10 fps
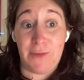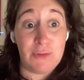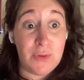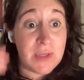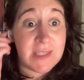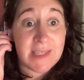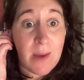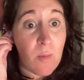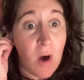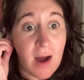If you do the
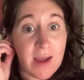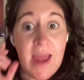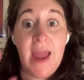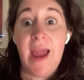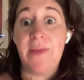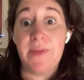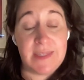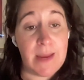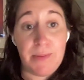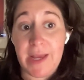same walk in the
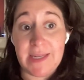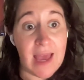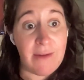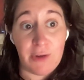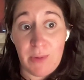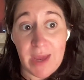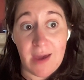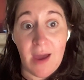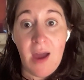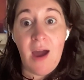same place every
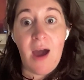week,